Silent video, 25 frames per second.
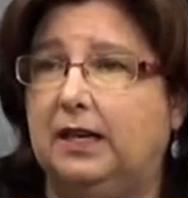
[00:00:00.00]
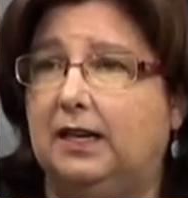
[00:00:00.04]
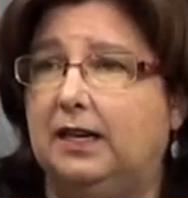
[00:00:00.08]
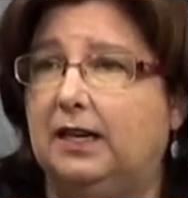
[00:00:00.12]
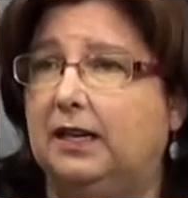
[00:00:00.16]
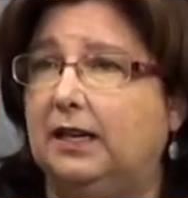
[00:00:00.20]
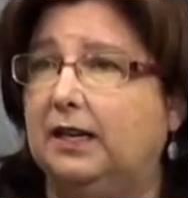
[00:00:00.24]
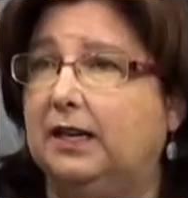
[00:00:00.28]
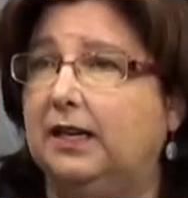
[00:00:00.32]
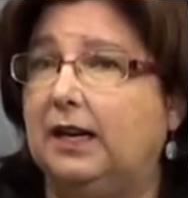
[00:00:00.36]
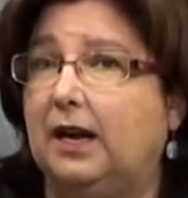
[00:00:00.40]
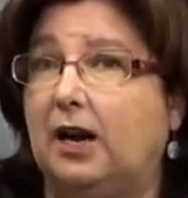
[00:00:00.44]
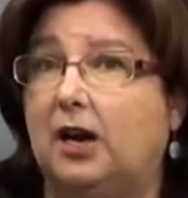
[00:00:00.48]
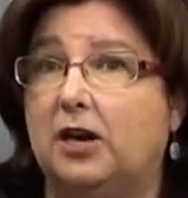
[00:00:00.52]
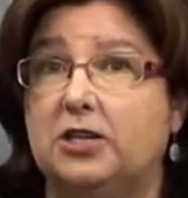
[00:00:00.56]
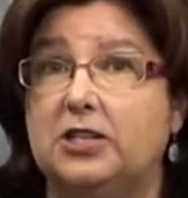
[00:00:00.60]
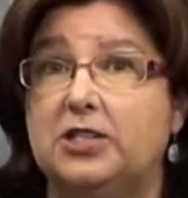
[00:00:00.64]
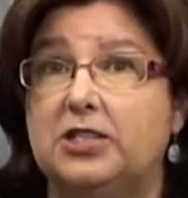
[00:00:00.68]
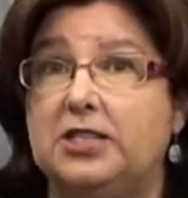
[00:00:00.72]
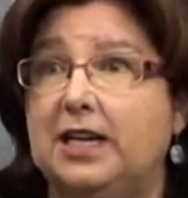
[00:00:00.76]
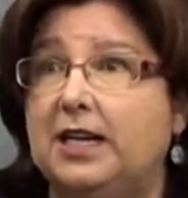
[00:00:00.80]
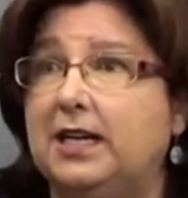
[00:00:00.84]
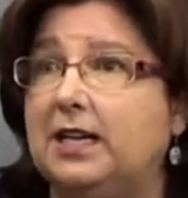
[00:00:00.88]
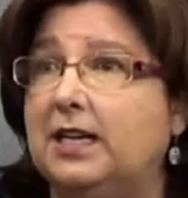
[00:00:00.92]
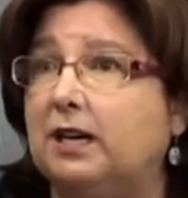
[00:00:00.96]
Our
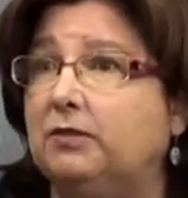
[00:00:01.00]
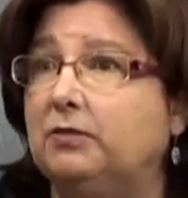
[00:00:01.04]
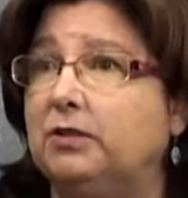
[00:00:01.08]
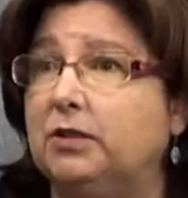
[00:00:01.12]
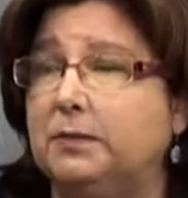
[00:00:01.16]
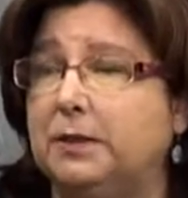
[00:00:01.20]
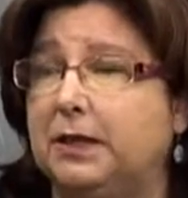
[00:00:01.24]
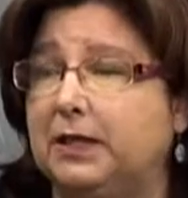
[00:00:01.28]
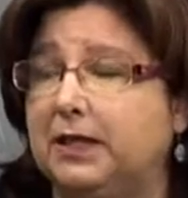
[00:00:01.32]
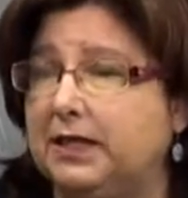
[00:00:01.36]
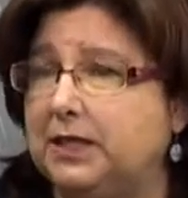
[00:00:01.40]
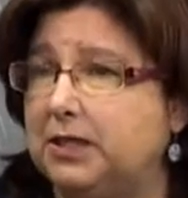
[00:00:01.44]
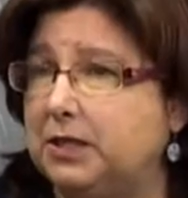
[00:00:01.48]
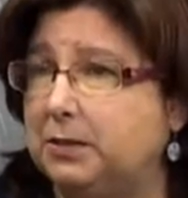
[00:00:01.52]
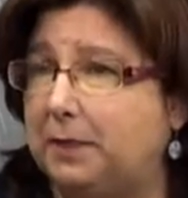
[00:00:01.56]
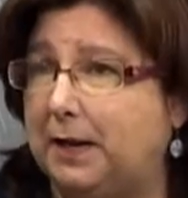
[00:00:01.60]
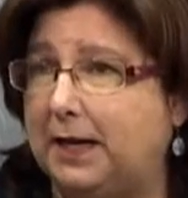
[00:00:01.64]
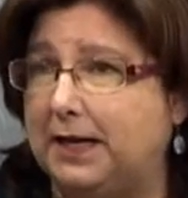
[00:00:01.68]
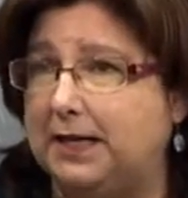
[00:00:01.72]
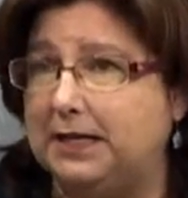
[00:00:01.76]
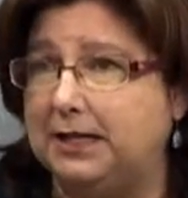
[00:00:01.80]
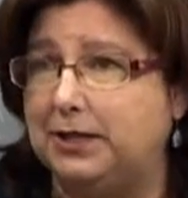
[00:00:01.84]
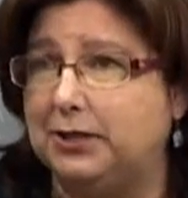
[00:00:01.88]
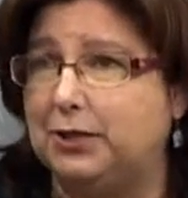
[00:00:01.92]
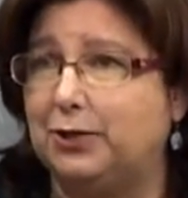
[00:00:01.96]
state government is
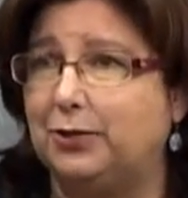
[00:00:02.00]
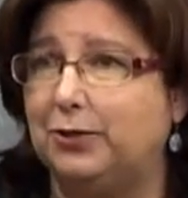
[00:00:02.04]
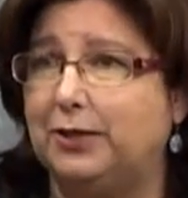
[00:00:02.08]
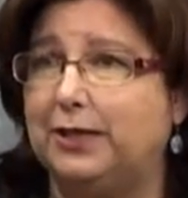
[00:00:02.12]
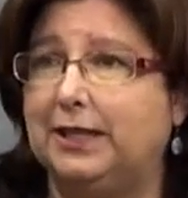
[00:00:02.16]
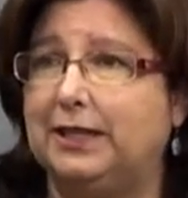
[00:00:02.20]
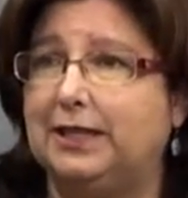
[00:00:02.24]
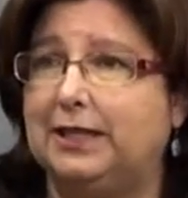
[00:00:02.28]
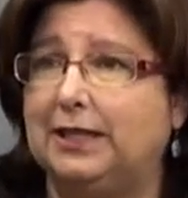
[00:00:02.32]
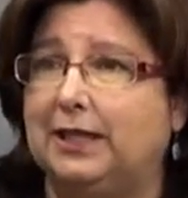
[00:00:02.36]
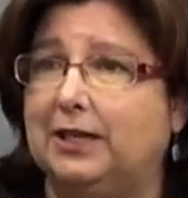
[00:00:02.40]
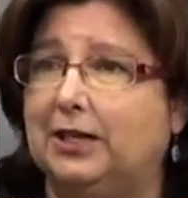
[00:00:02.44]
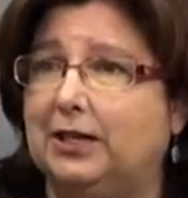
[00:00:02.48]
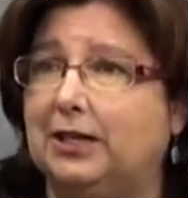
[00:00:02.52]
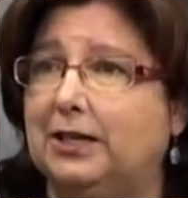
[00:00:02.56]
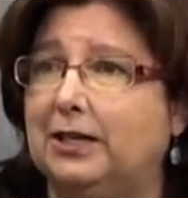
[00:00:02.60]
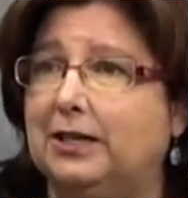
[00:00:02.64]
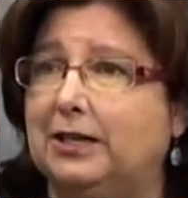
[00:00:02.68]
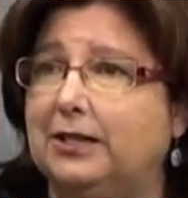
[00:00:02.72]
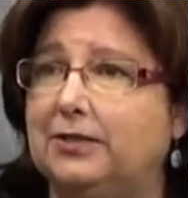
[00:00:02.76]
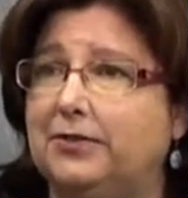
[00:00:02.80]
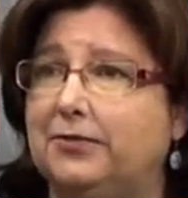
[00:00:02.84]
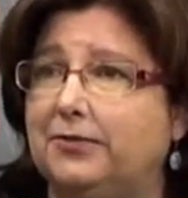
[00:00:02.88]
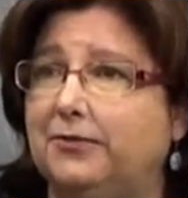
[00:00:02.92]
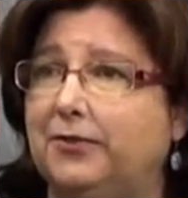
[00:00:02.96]
by district.
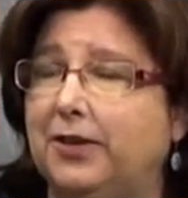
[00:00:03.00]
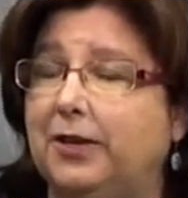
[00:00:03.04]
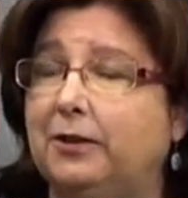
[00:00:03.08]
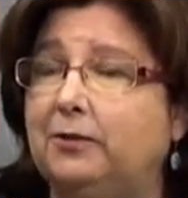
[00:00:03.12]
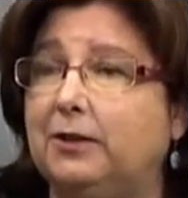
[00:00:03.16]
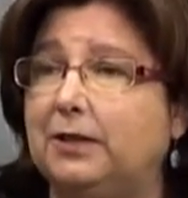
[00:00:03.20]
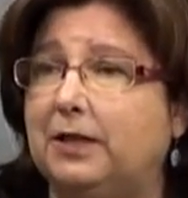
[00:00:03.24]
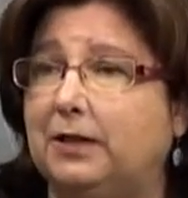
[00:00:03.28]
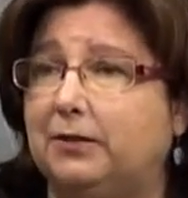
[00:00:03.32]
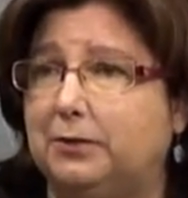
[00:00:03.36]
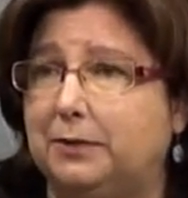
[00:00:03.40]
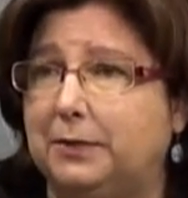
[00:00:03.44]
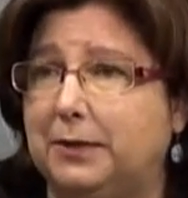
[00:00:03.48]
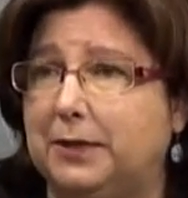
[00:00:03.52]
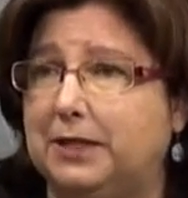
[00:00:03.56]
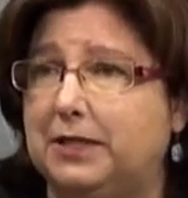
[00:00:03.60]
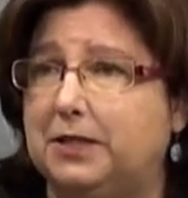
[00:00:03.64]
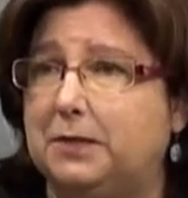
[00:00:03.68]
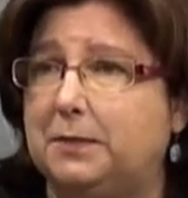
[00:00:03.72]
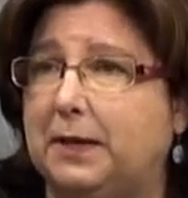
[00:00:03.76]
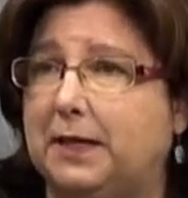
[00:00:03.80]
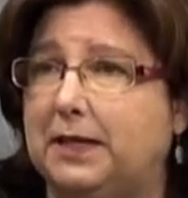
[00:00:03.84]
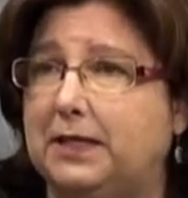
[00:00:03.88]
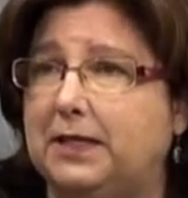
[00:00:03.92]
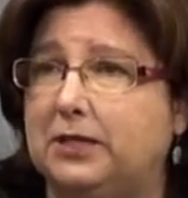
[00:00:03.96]
Our federal government
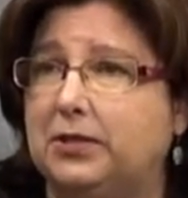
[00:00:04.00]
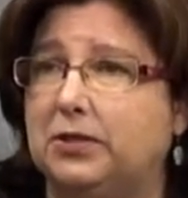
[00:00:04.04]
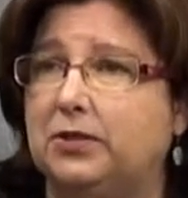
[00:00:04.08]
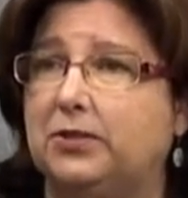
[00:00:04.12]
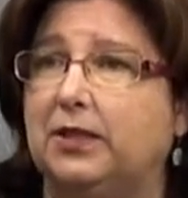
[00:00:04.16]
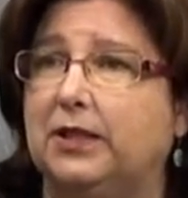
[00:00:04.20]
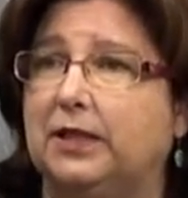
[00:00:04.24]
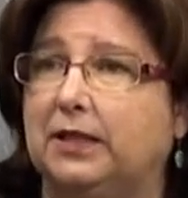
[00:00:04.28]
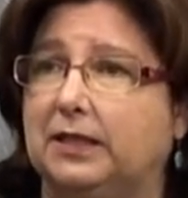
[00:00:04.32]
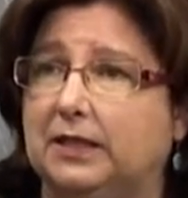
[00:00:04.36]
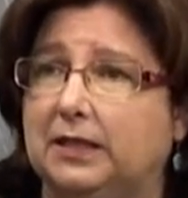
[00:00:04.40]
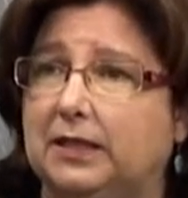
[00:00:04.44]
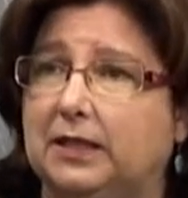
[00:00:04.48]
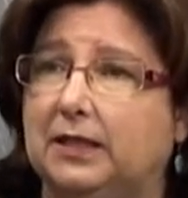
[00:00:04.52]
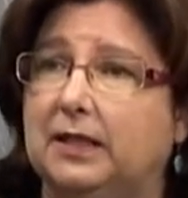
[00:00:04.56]
is by district.